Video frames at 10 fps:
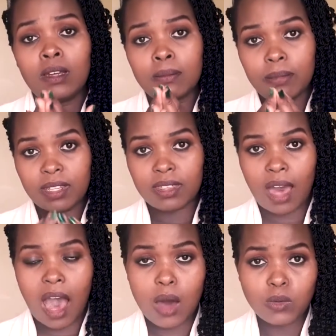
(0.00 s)
breathe
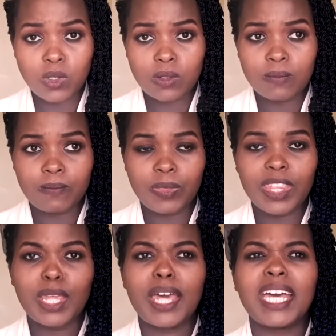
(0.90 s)
out,
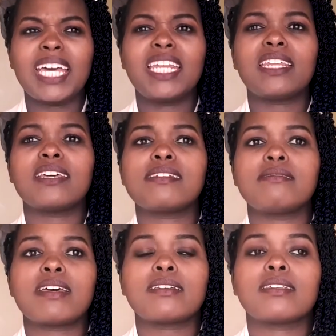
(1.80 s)
and
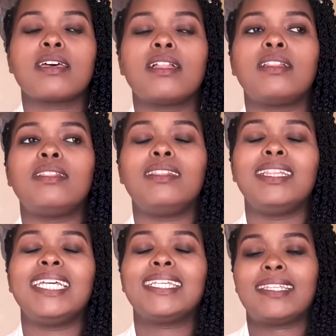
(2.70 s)
just
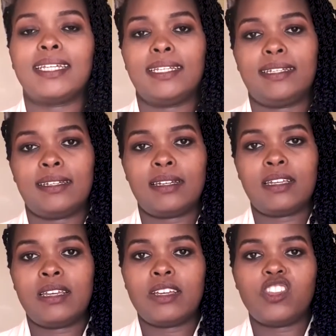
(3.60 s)
listen.
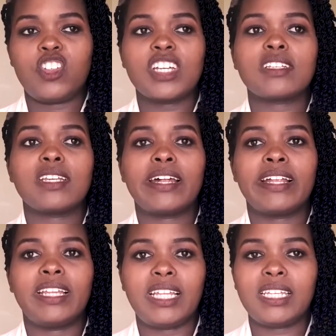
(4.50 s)
Just
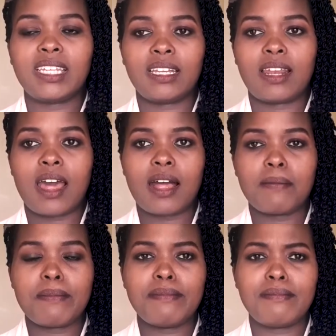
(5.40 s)
listen.
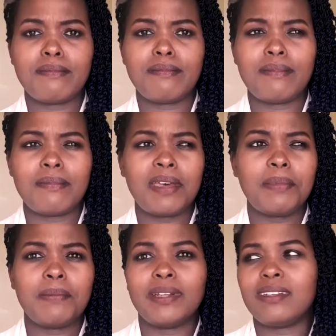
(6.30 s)
Maybe
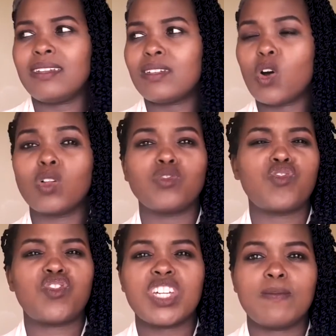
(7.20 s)
meditate or
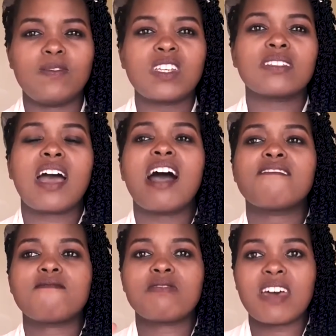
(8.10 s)
dream. Just
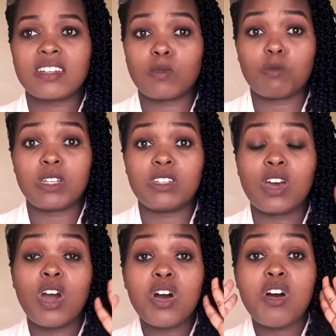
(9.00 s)
have that moment
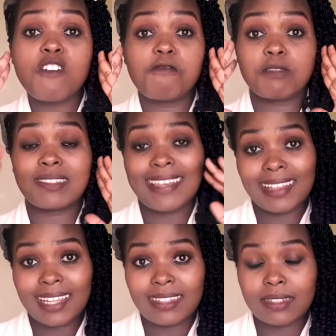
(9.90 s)
of
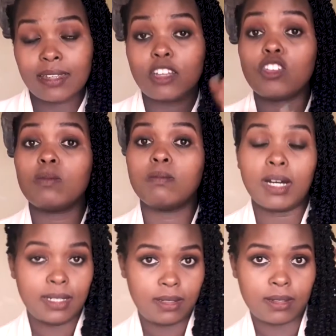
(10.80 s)
silence in your
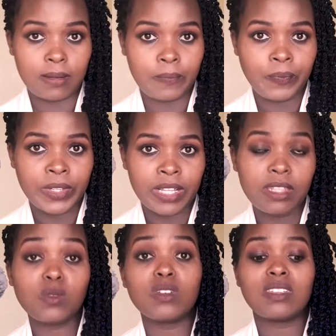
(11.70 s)
mind.
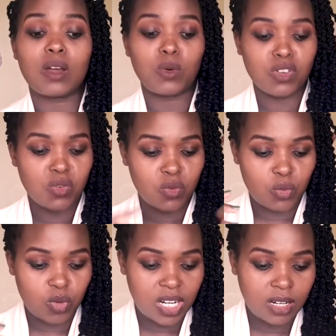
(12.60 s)
These ones are going to
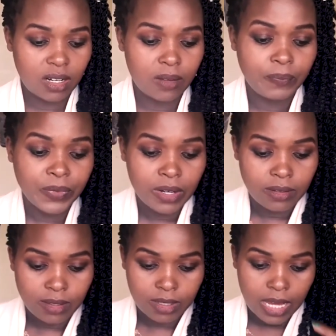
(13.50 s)
really,
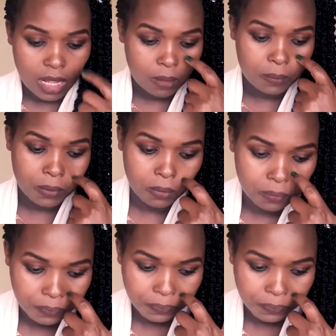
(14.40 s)
really help you